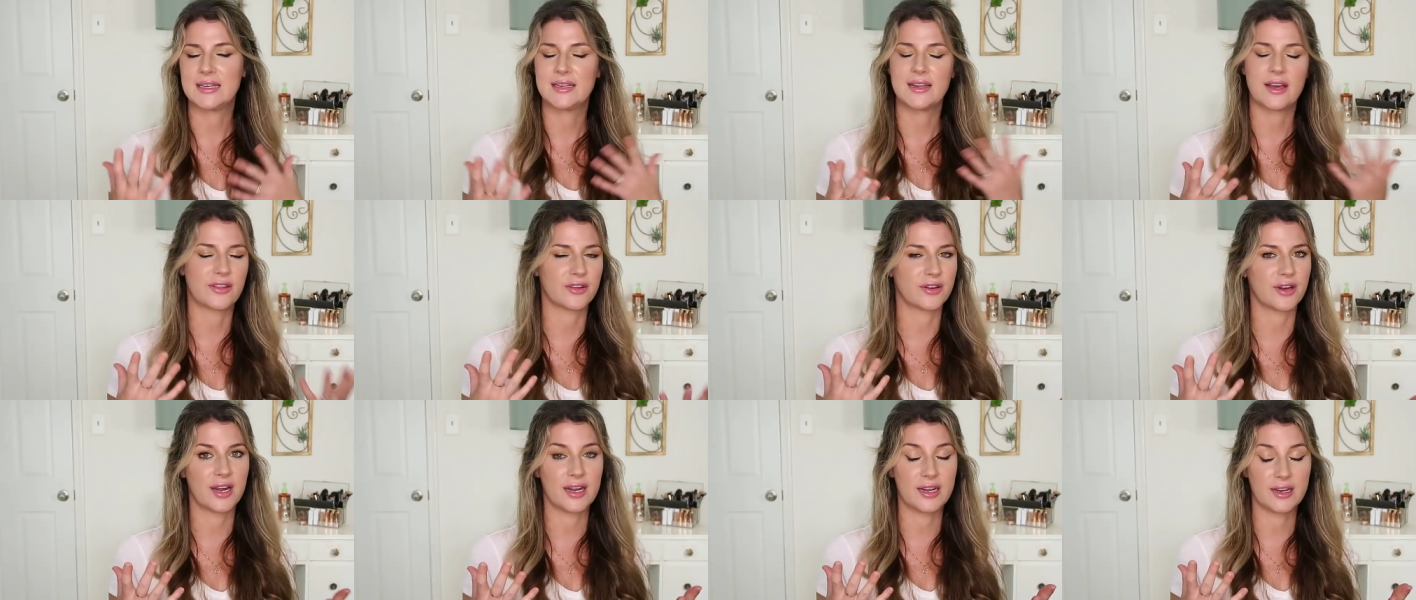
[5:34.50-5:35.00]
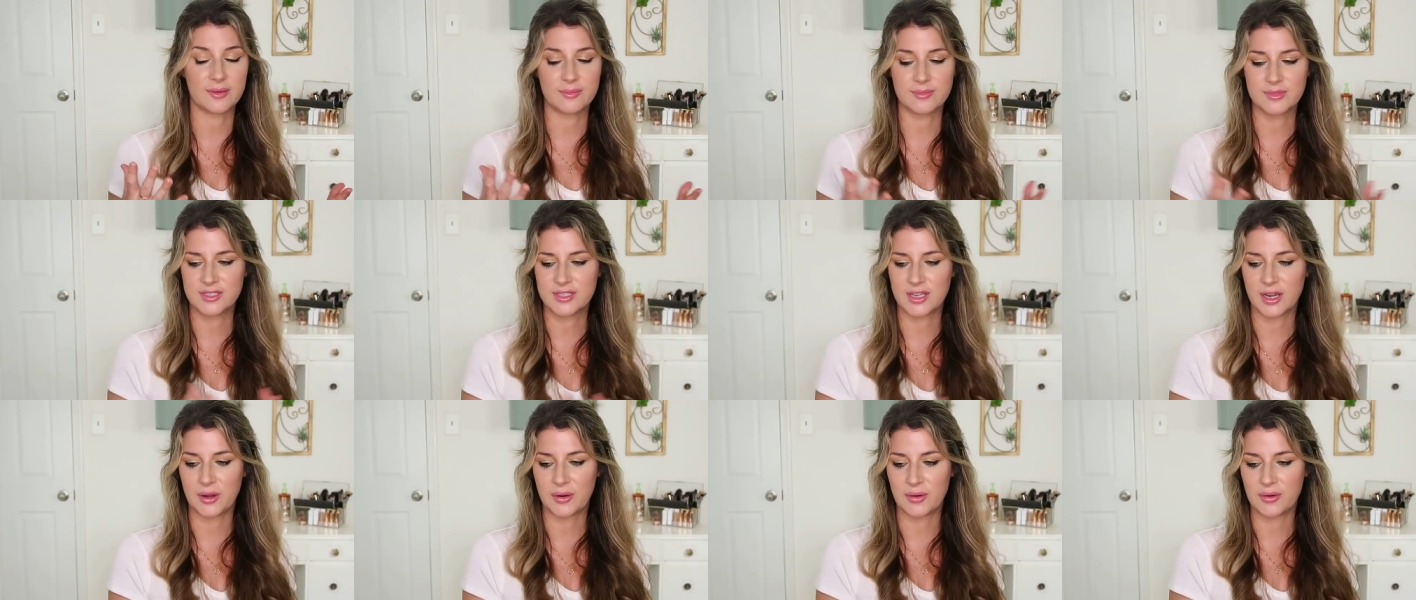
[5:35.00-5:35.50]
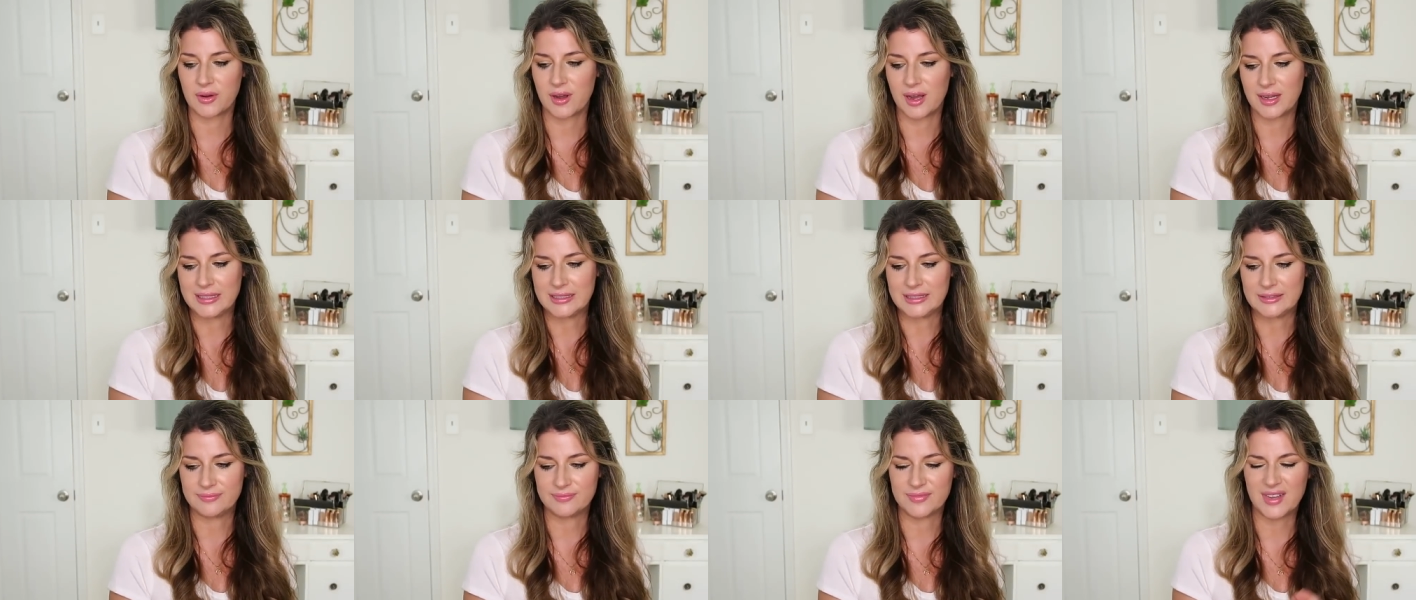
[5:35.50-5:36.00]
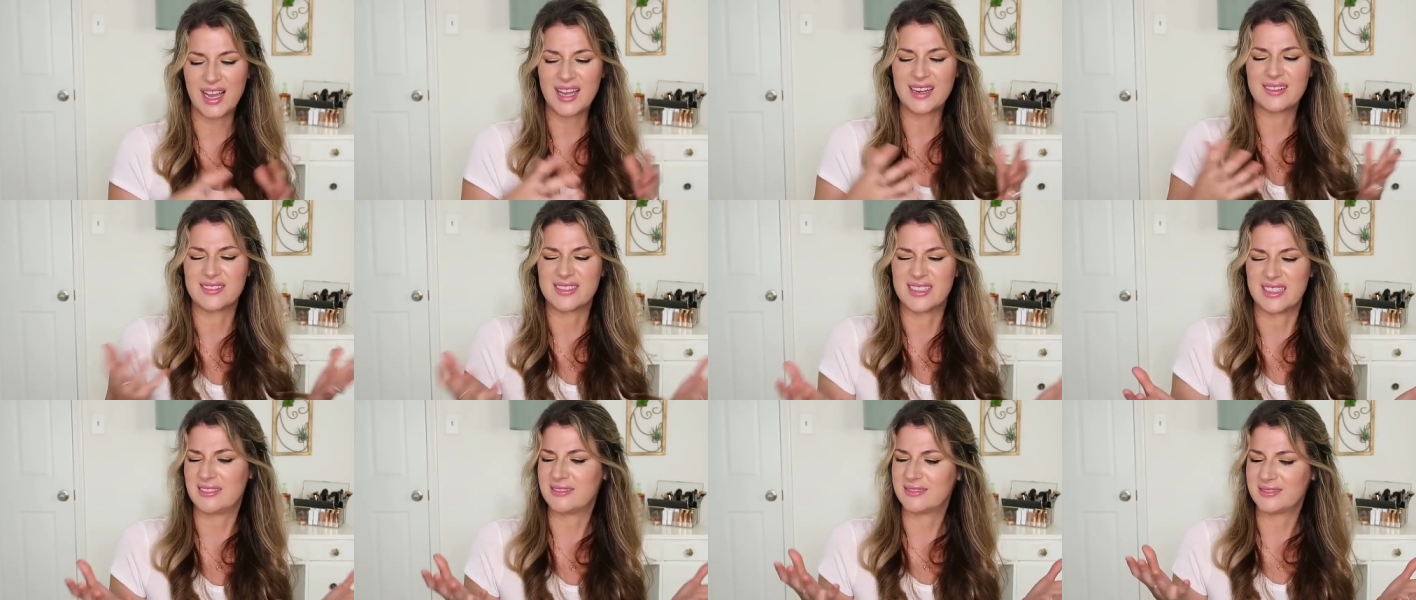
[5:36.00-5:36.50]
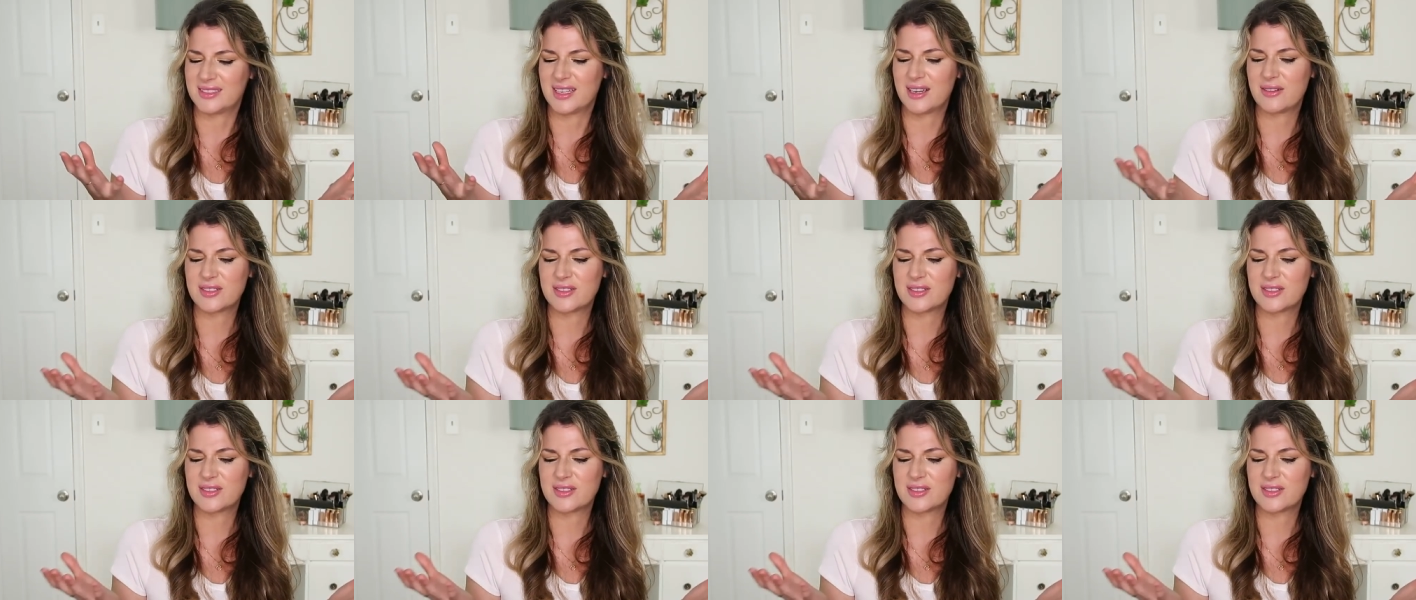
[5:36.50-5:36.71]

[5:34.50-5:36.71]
another item. So um, I don't know.